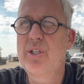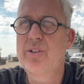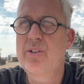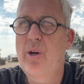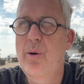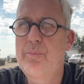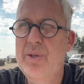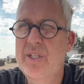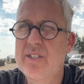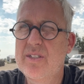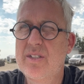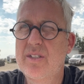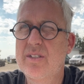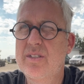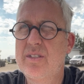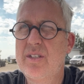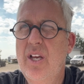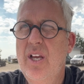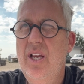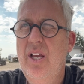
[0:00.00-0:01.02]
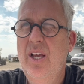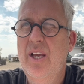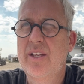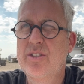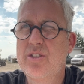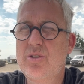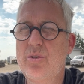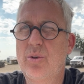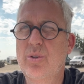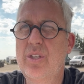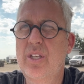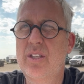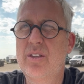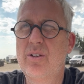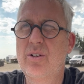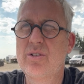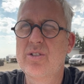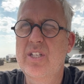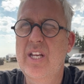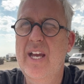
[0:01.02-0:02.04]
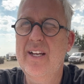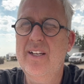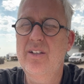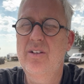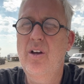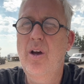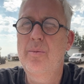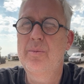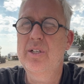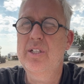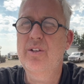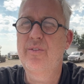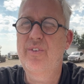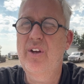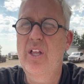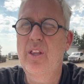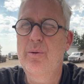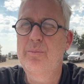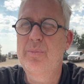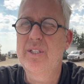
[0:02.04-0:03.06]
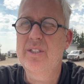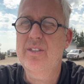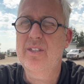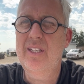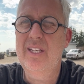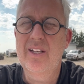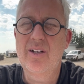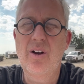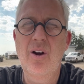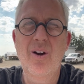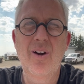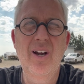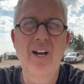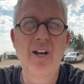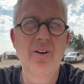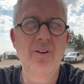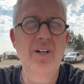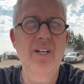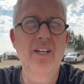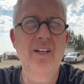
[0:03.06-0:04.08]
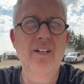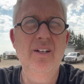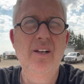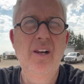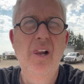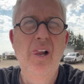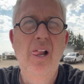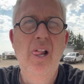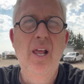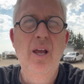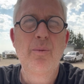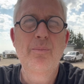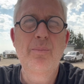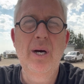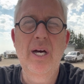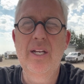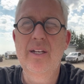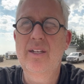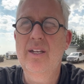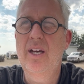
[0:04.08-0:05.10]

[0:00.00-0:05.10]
our business, and so that there's economic development in our area. But